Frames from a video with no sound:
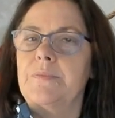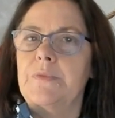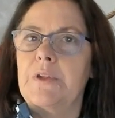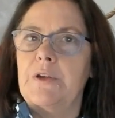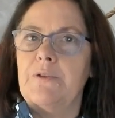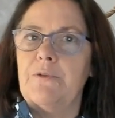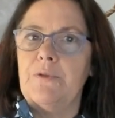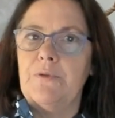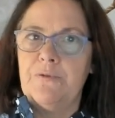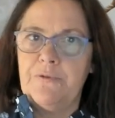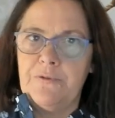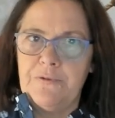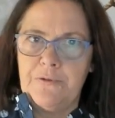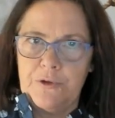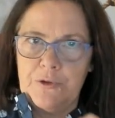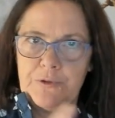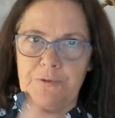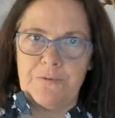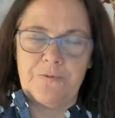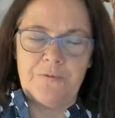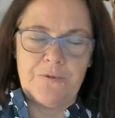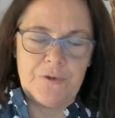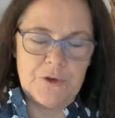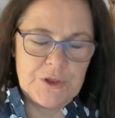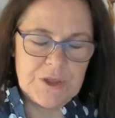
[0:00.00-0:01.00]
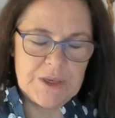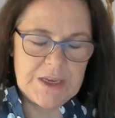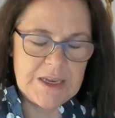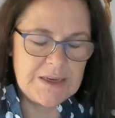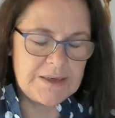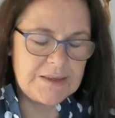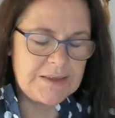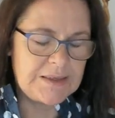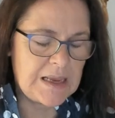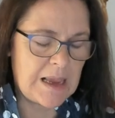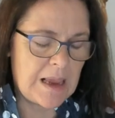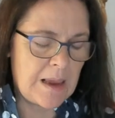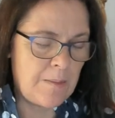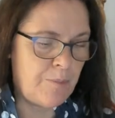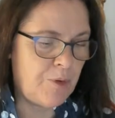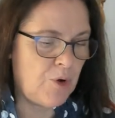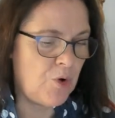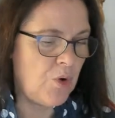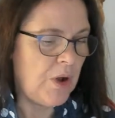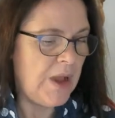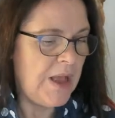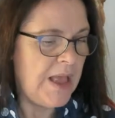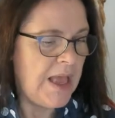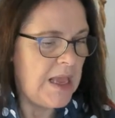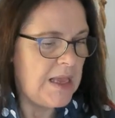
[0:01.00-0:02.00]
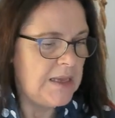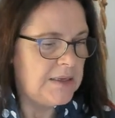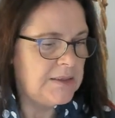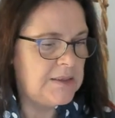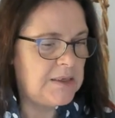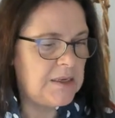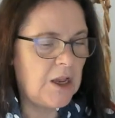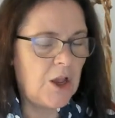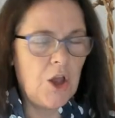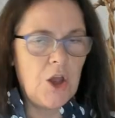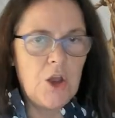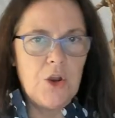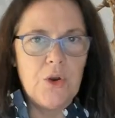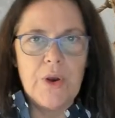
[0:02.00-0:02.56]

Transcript: For the example, so